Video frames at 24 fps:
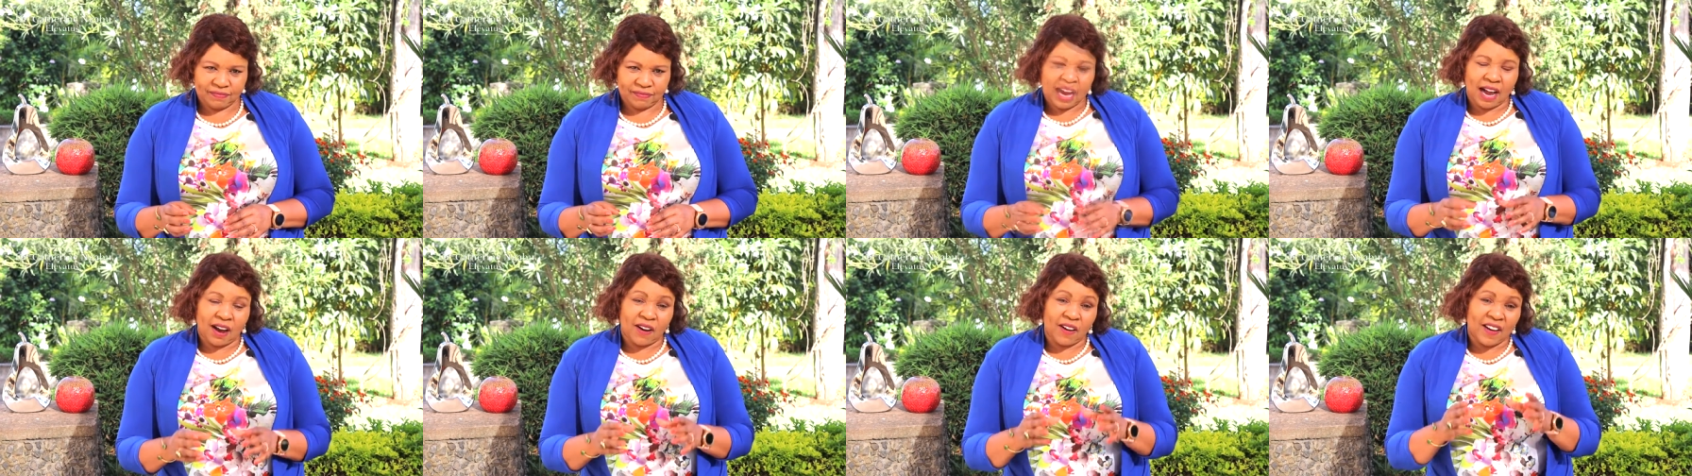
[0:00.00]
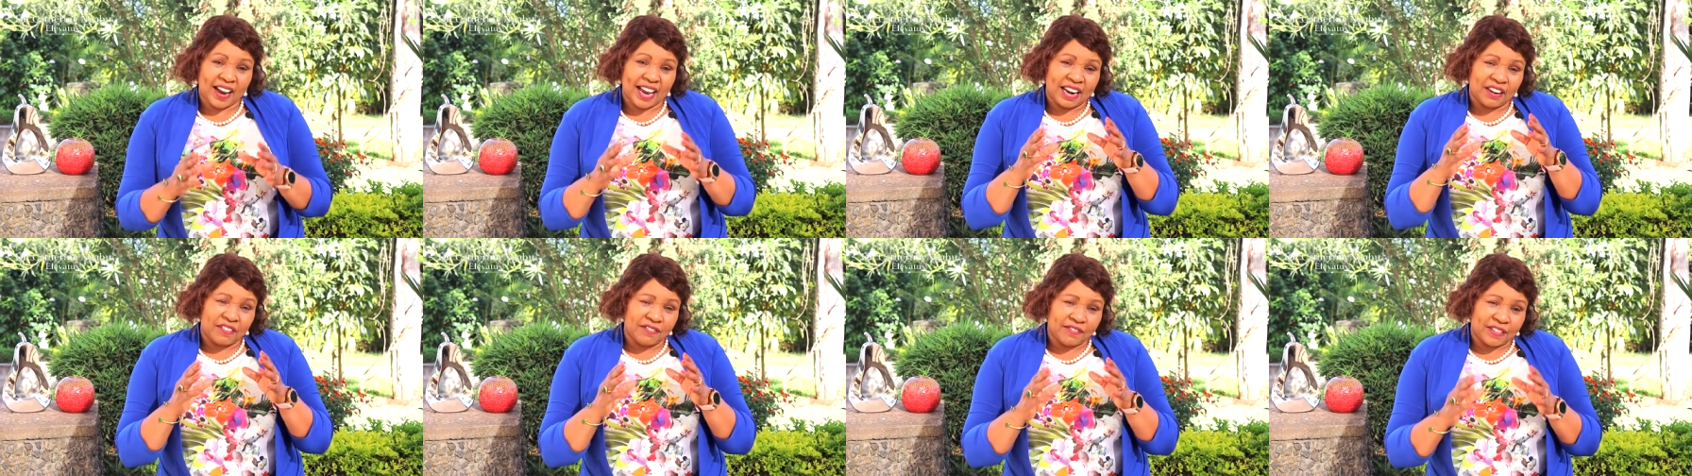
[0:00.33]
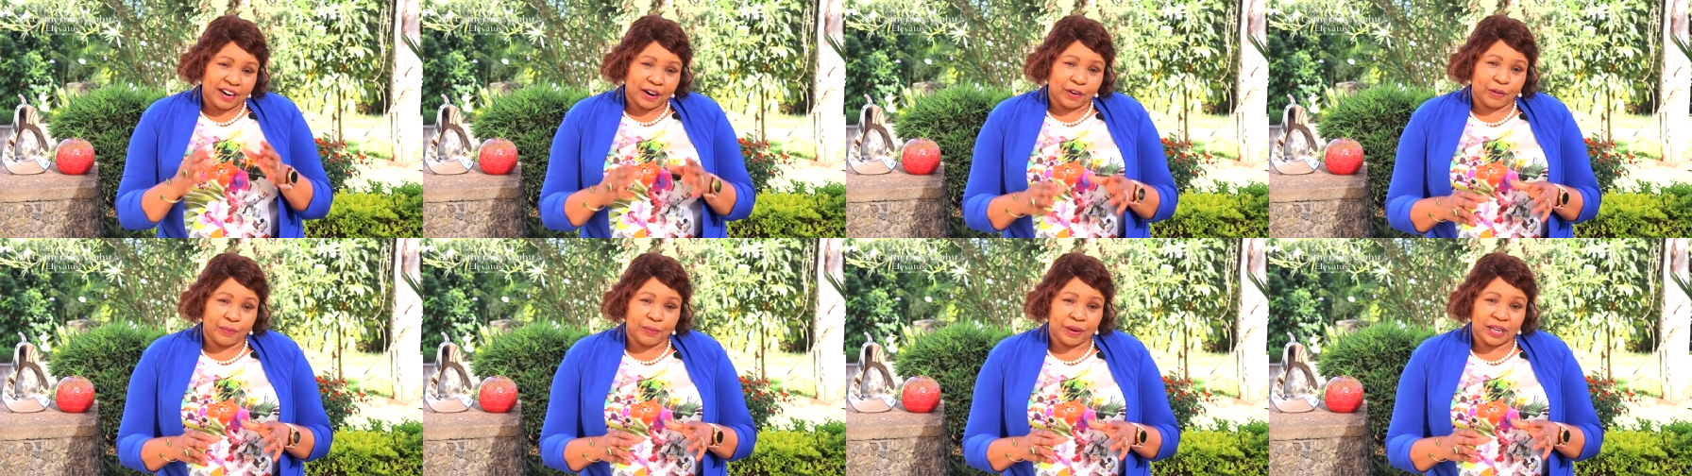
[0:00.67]
Our
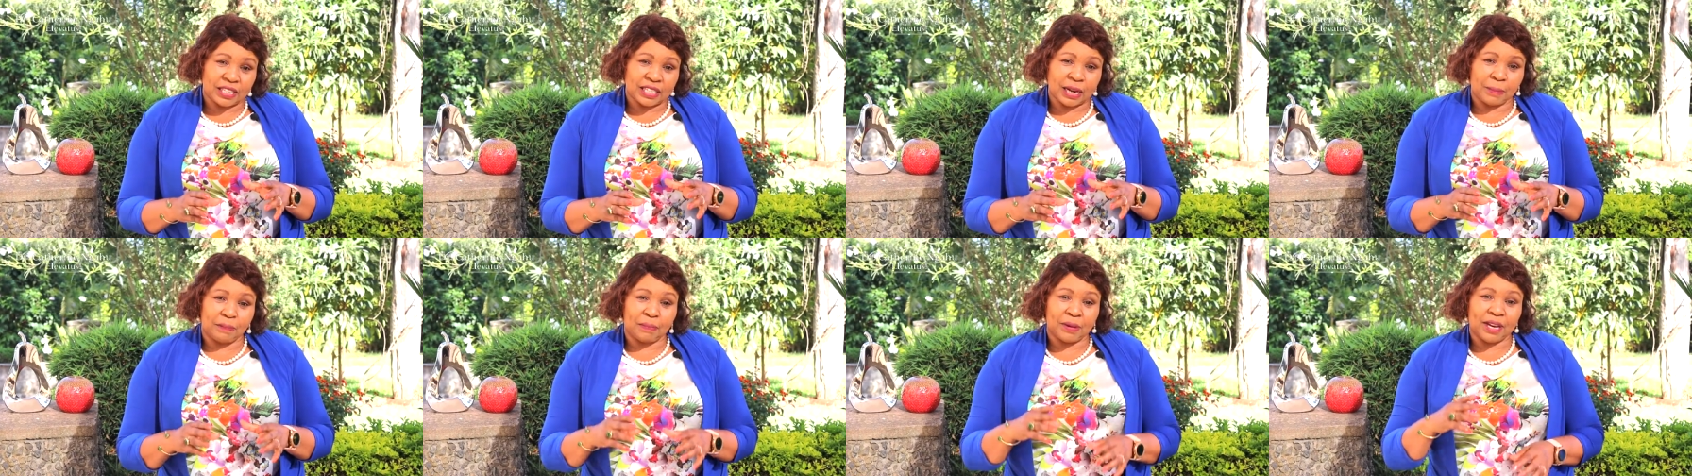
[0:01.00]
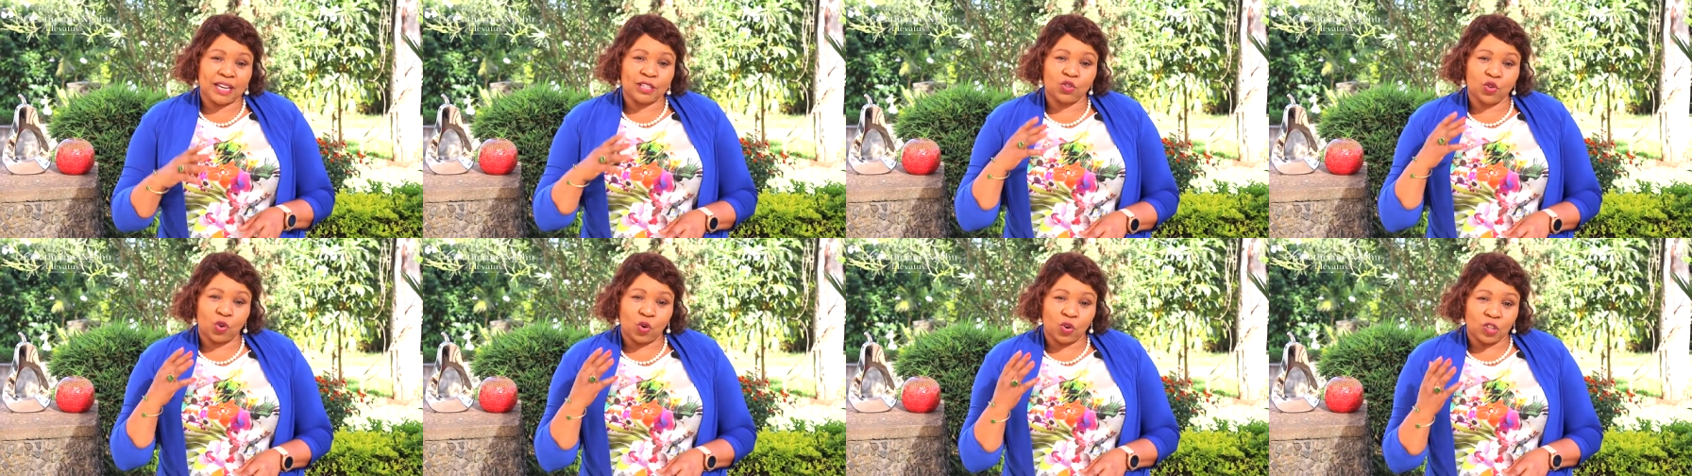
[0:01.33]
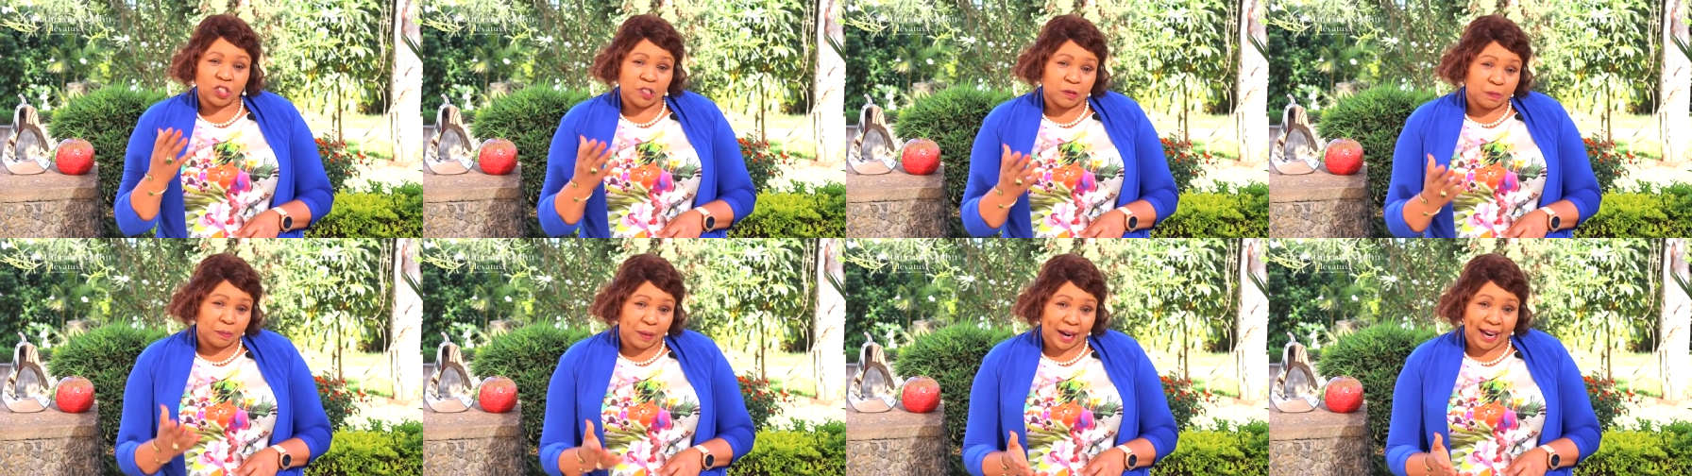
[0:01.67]
environment appears to
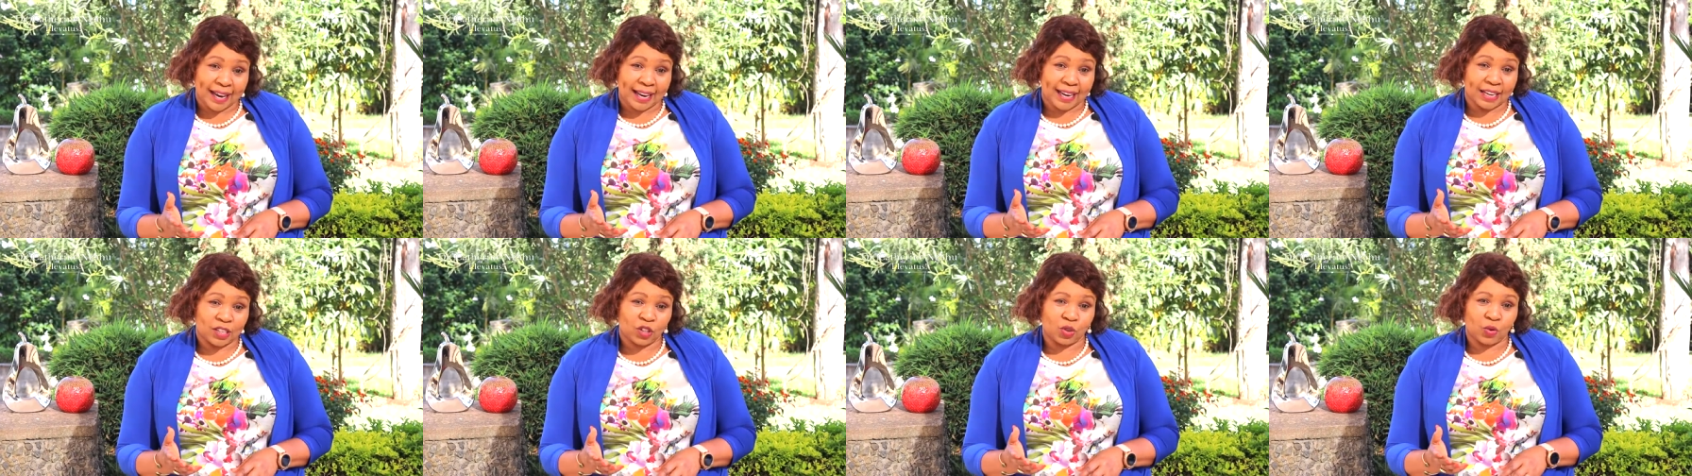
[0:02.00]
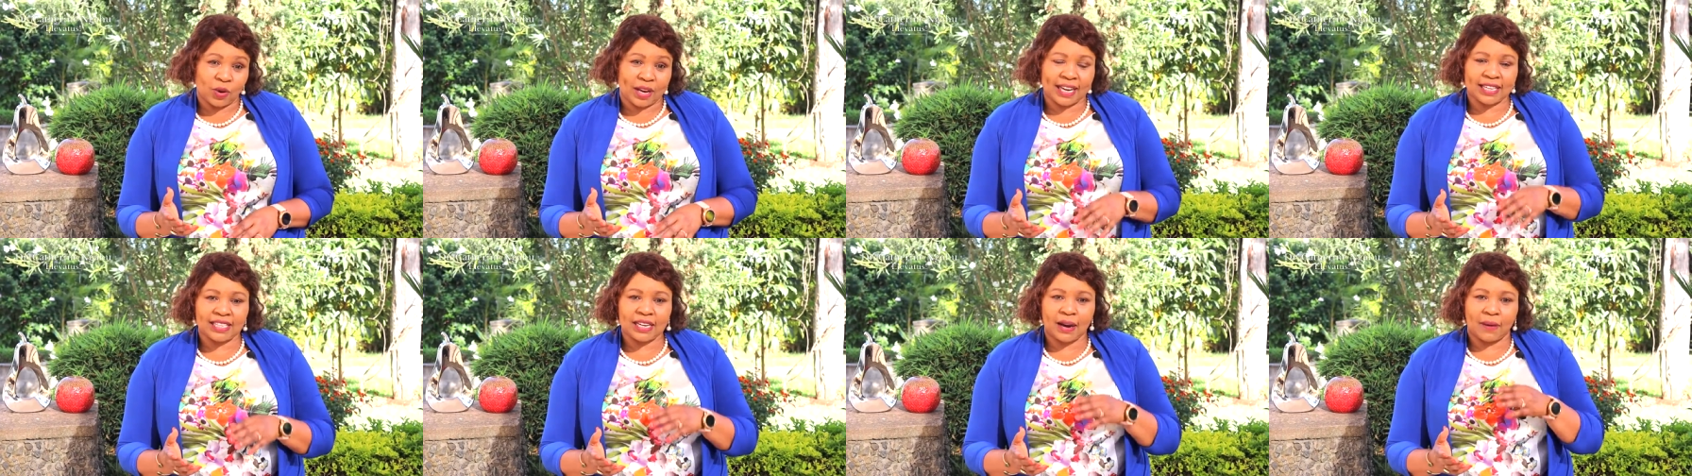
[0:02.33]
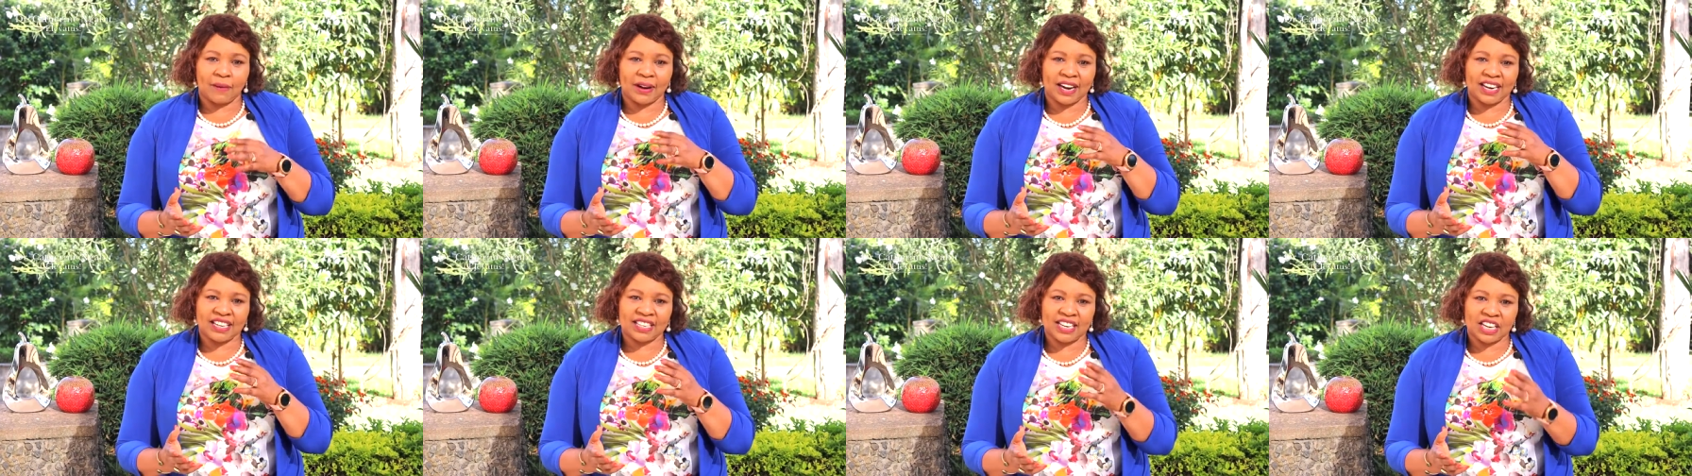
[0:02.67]
conspire to get
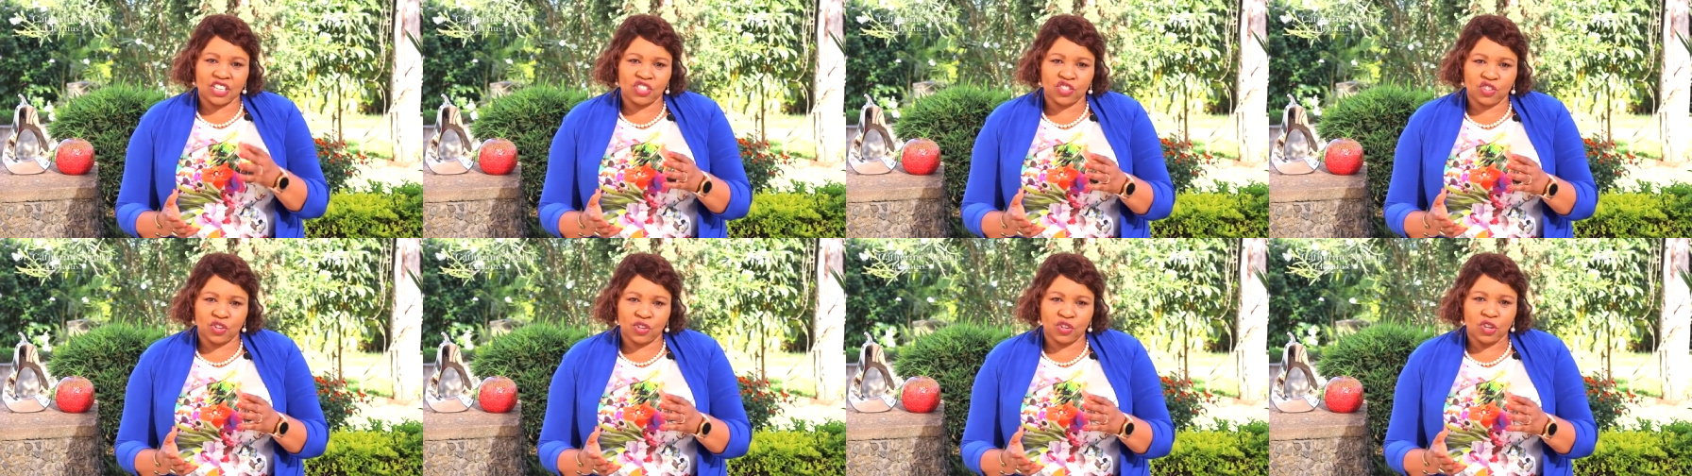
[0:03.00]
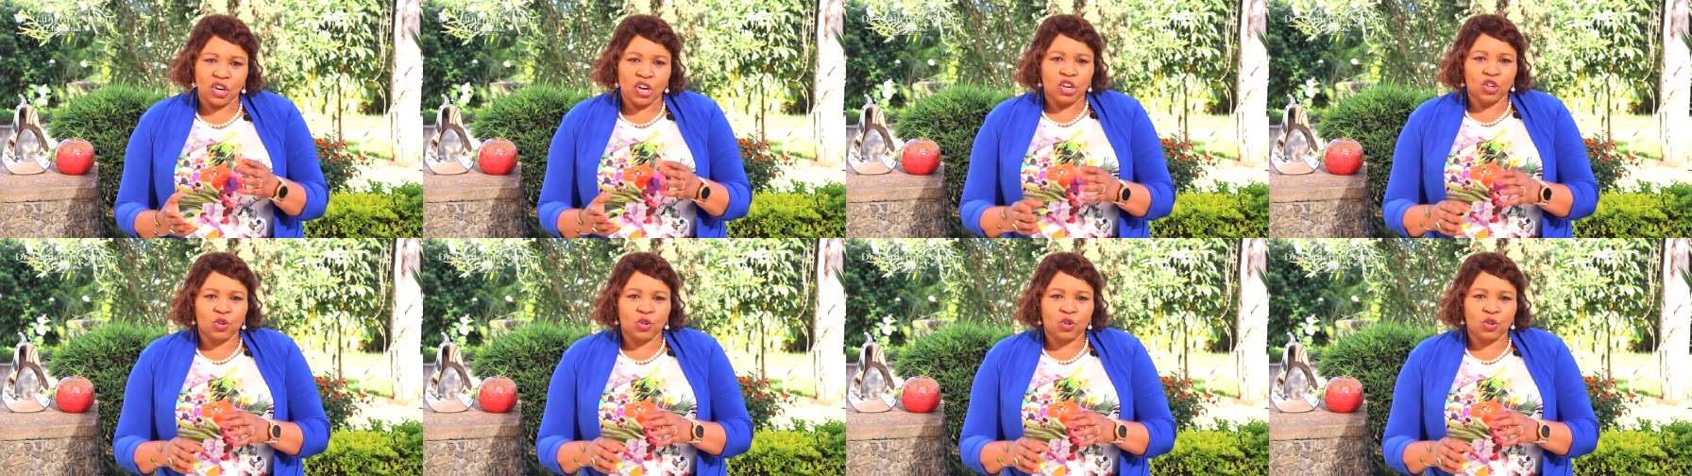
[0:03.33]
our attention